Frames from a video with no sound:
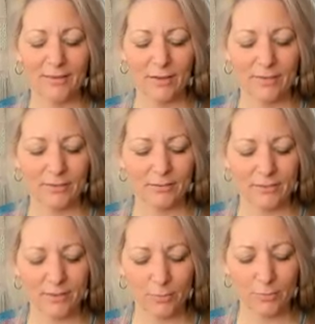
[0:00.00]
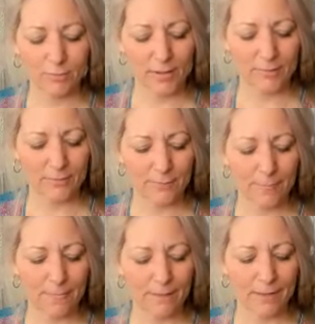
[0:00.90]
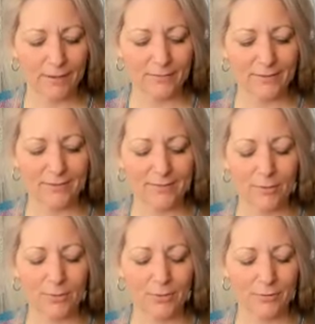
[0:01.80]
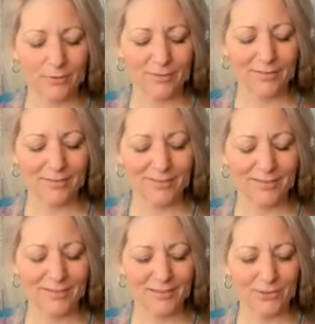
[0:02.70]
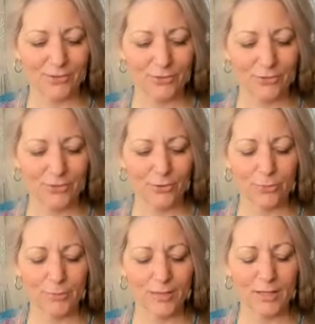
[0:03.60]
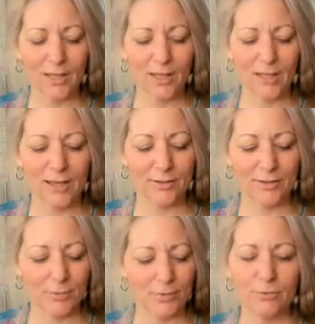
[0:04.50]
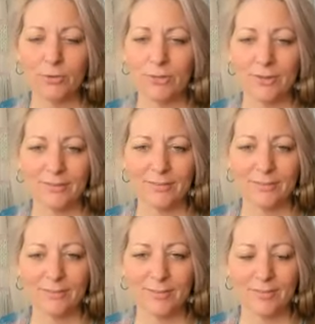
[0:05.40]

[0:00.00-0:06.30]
And as I sit with me, and as I sat with her, she told me a lot of beautiful things.